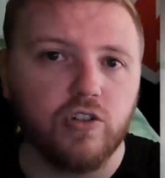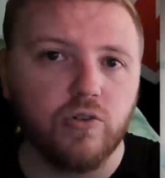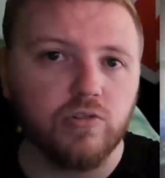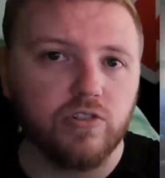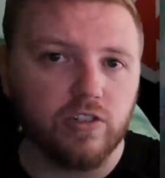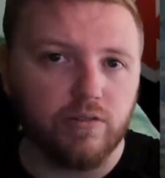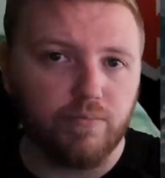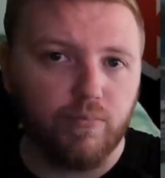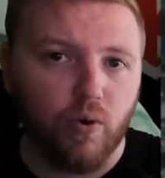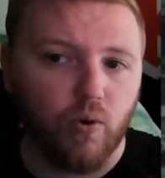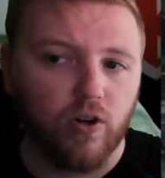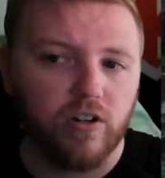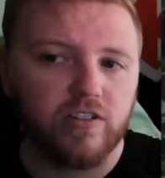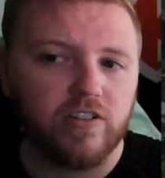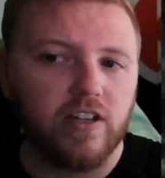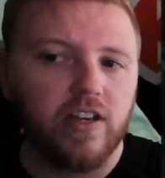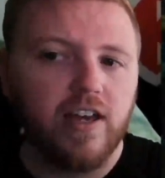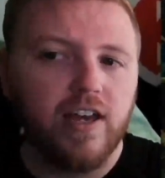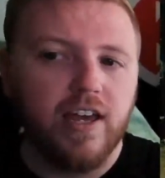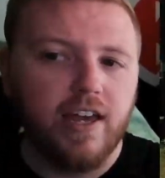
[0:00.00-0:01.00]
supports,
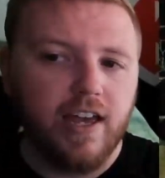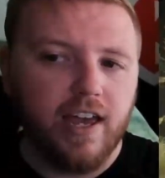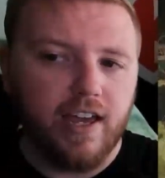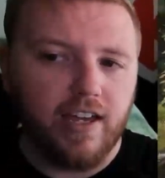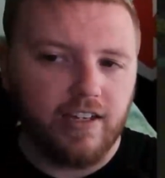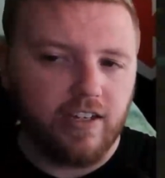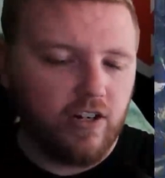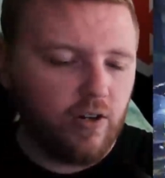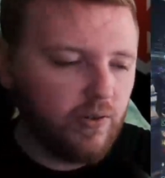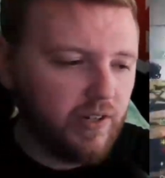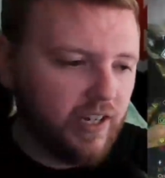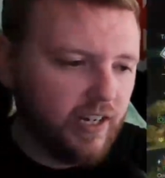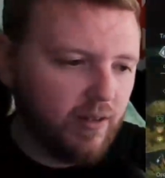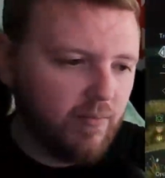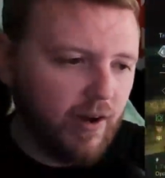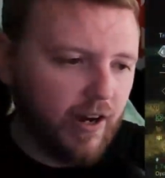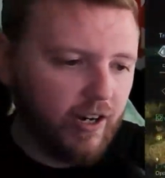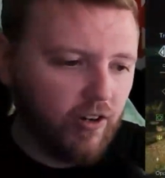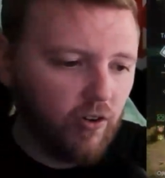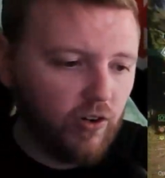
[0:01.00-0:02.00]
you know, getting
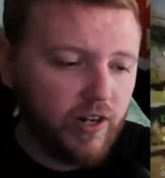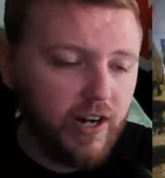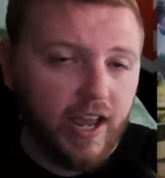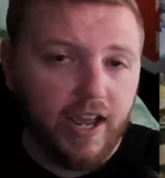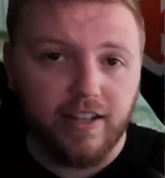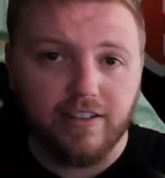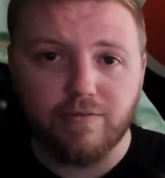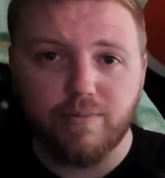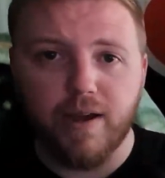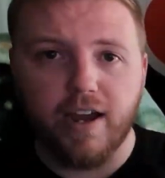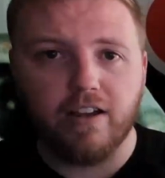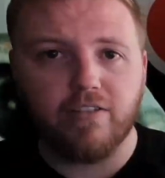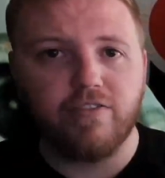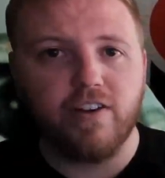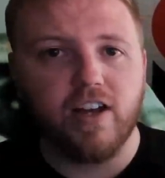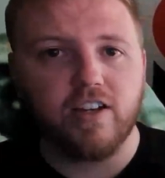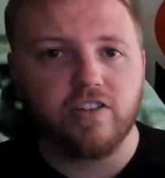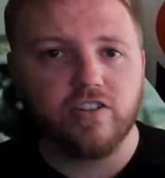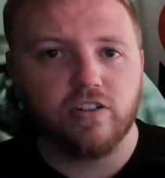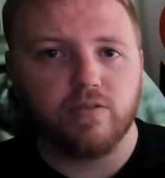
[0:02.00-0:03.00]
my grenades back
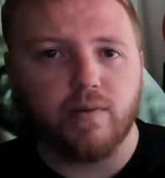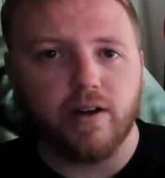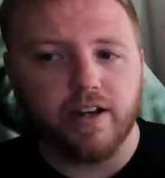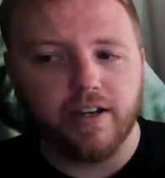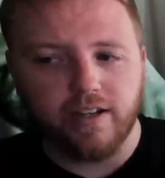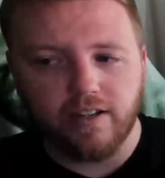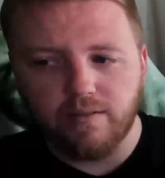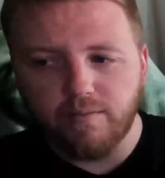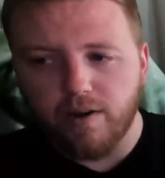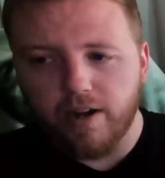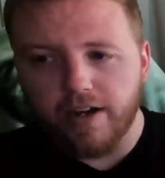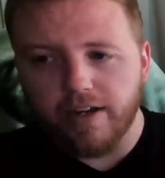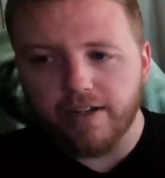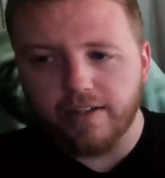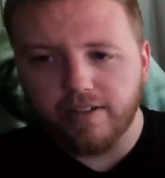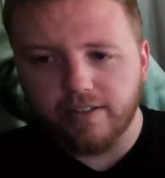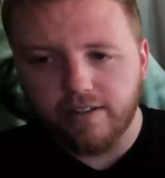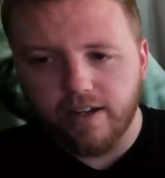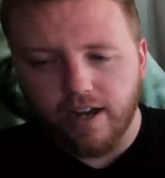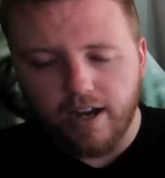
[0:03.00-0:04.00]
faster,
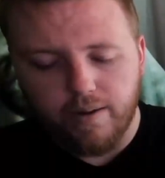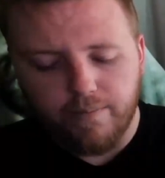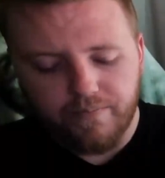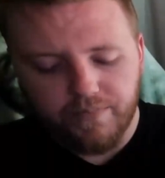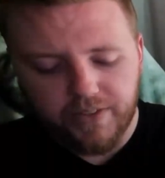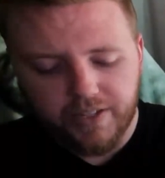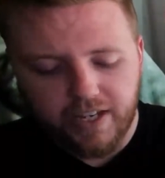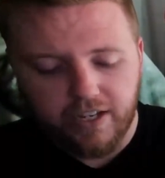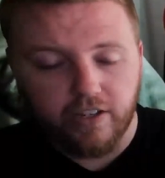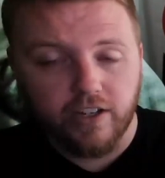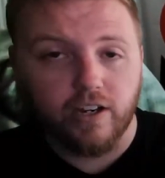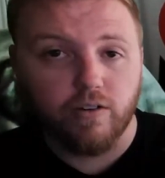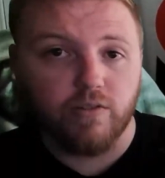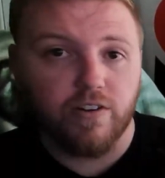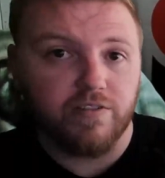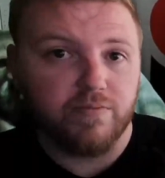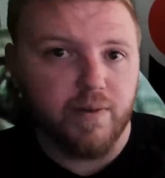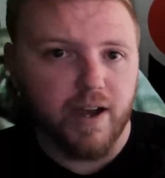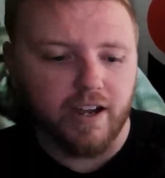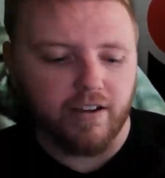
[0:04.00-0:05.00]
my healing
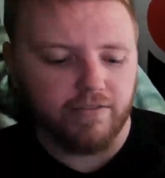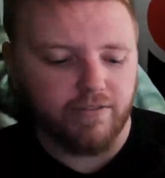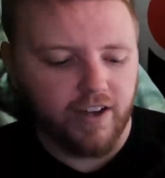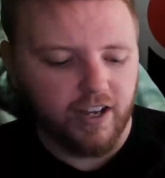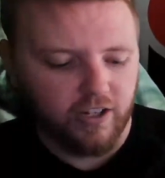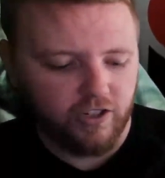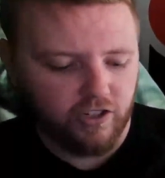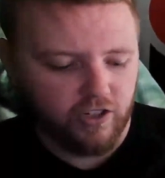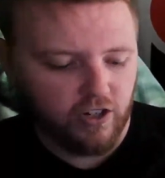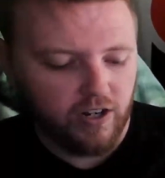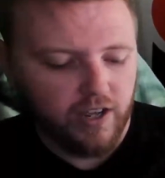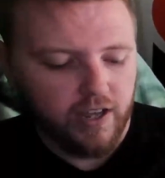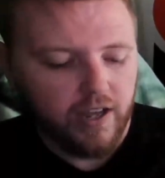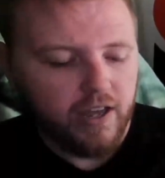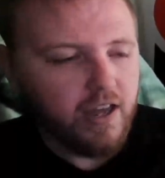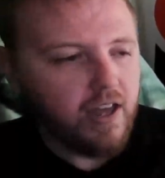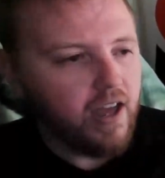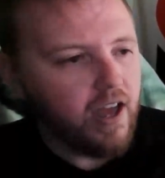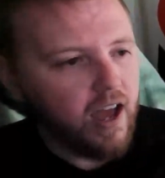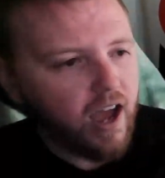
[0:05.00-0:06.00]
rift back faster.
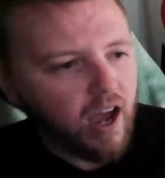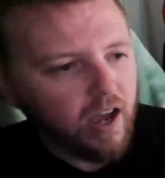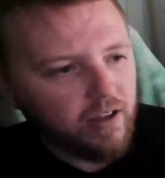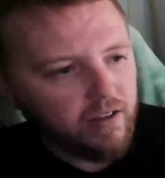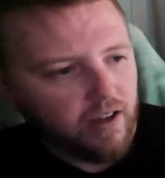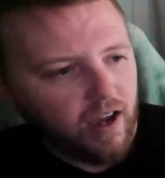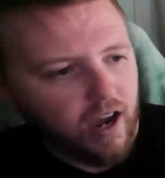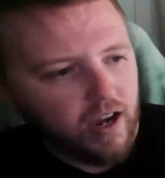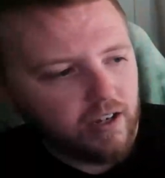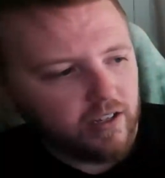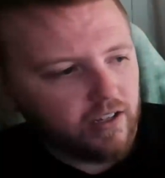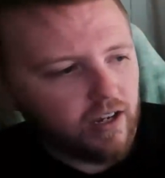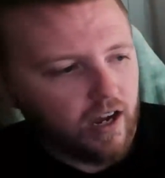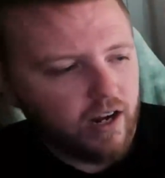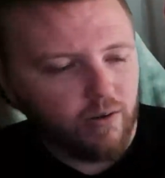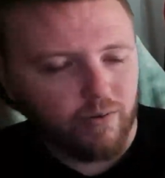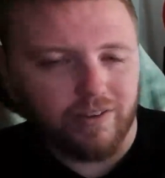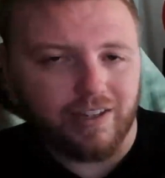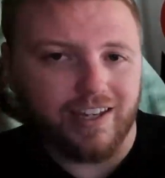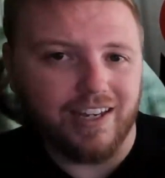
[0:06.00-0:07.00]
I
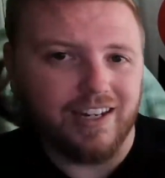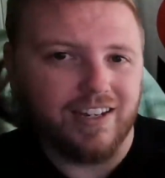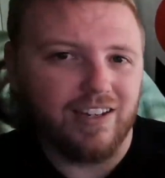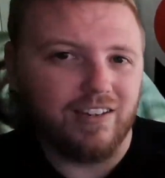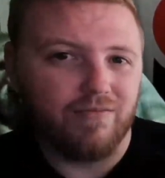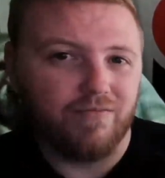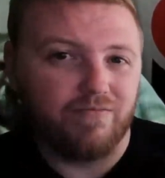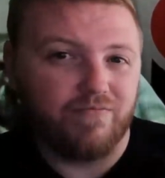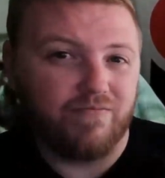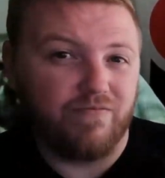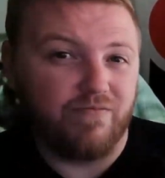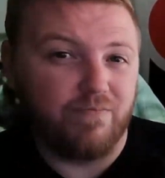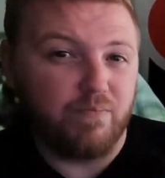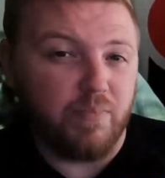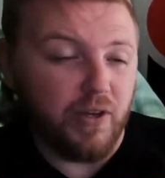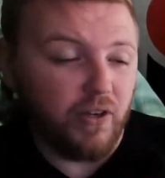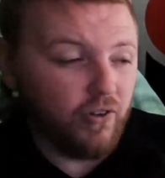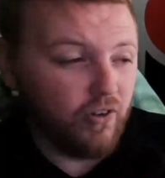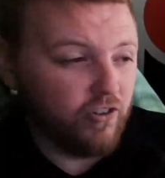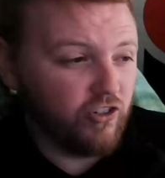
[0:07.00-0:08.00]
don't think any
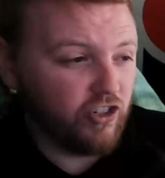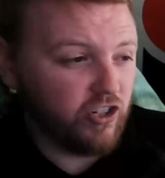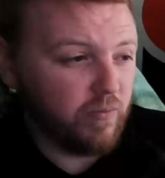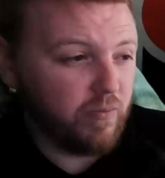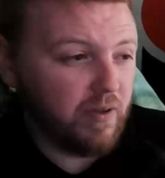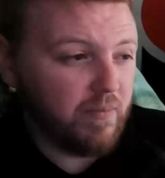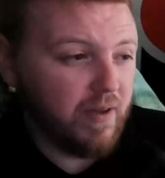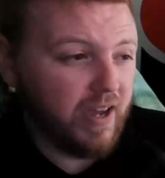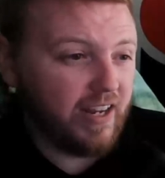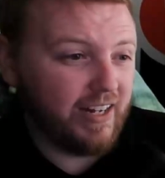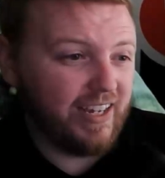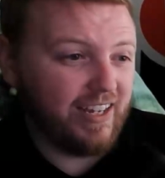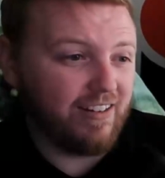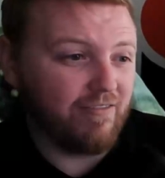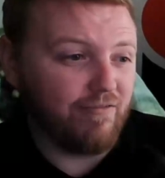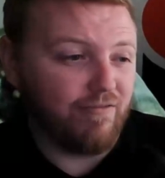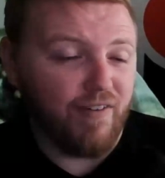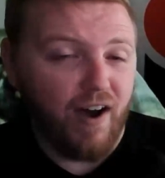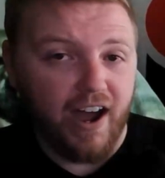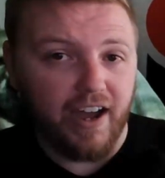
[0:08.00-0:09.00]
builds should be made
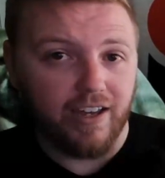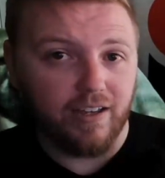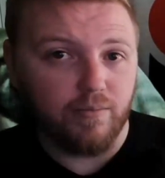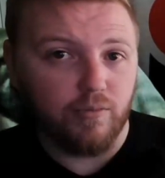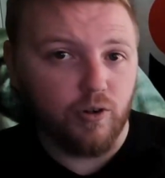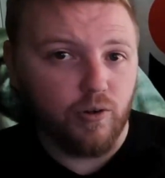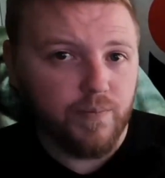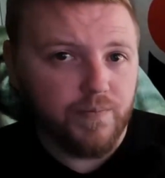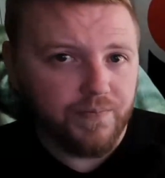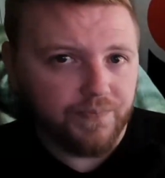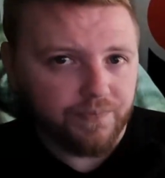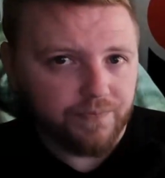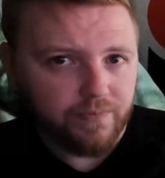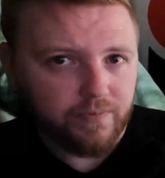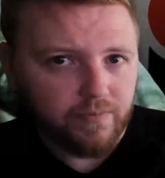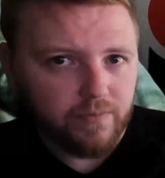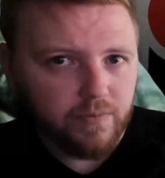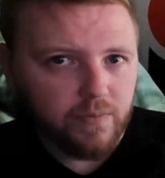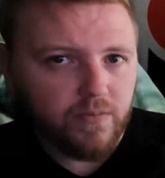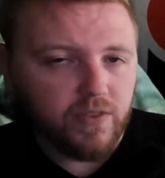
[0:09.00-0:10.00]
inviable,
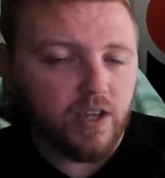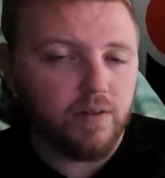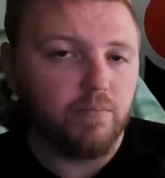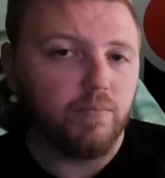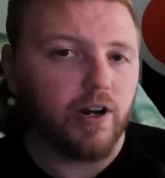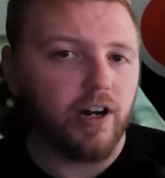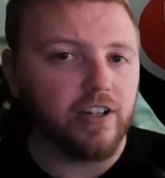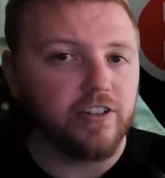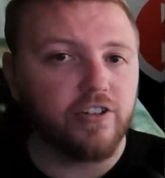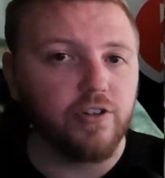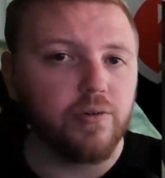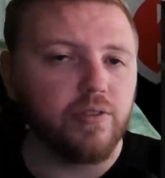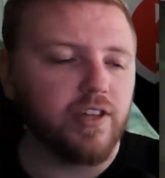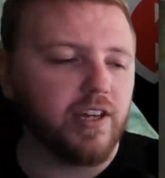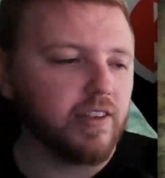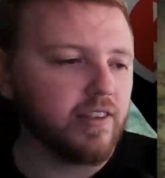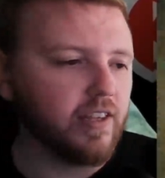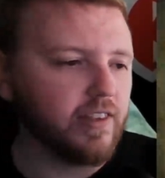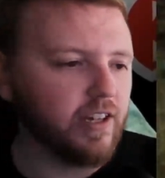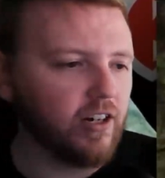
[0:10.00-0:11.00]
but I do
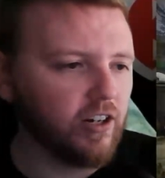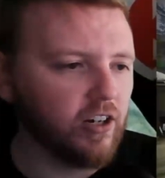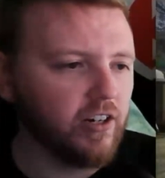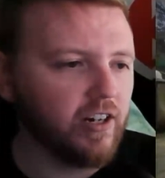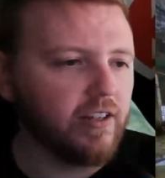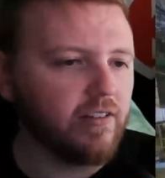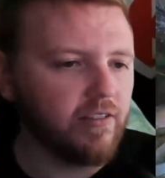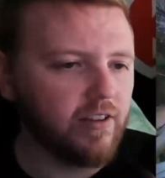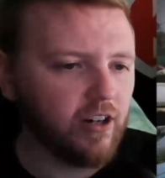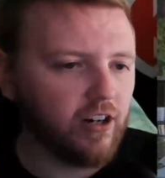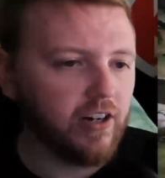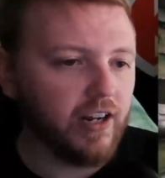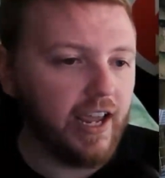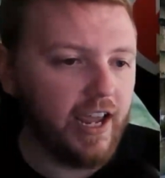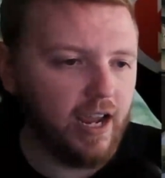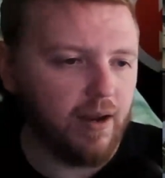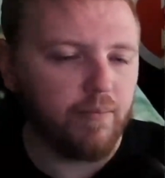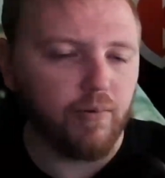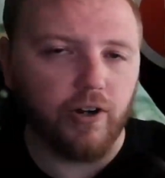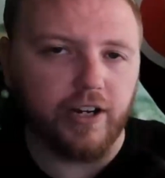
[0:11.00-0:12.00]
think that they're gonna
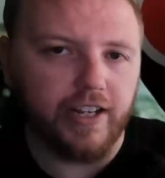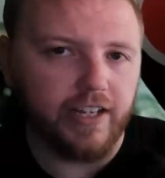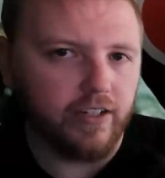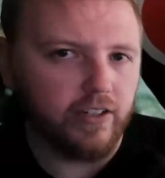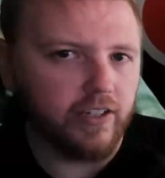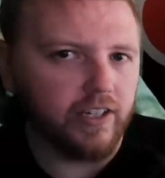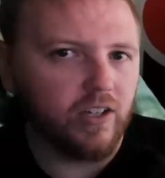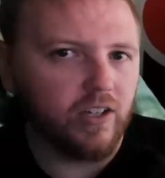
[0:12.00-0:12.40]
hamper healing